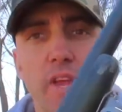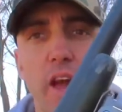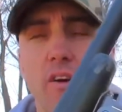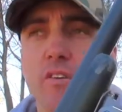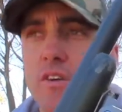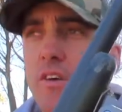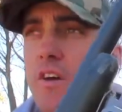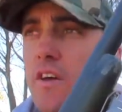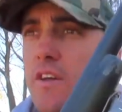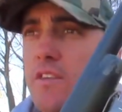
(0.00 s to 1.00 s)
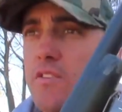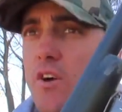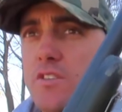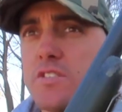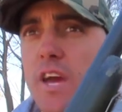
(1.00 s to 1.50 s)
Now,
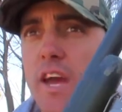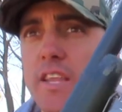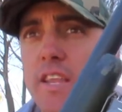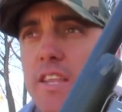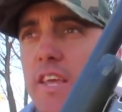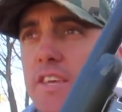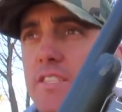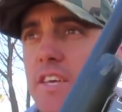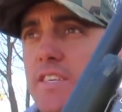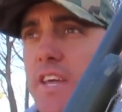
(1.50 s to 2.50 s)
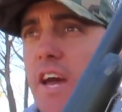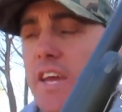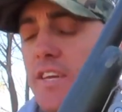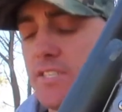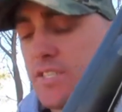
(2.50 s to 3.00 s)
not saying that these things
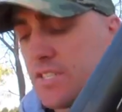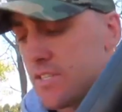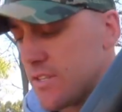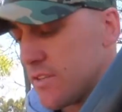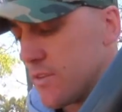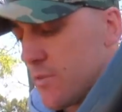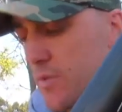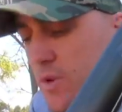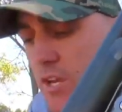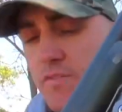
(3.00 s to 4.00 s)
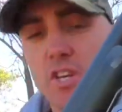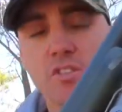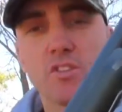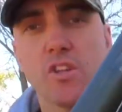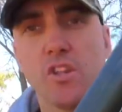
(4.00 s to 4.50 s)
aren't consistent. You
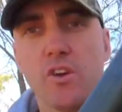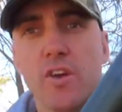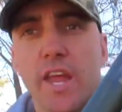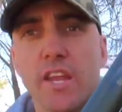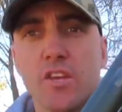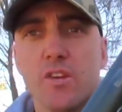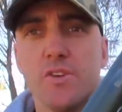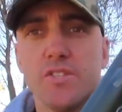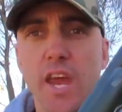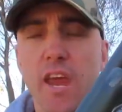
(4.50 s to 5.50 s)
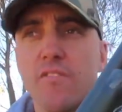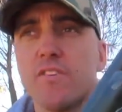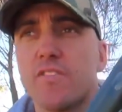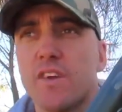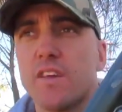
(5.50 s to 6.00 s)
just got to learn how to use
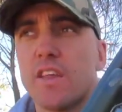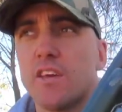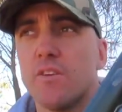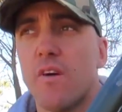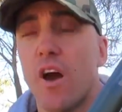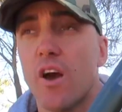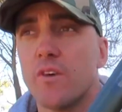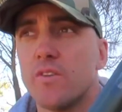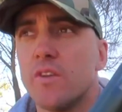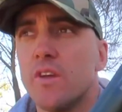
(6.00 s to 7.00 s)
everything that you own.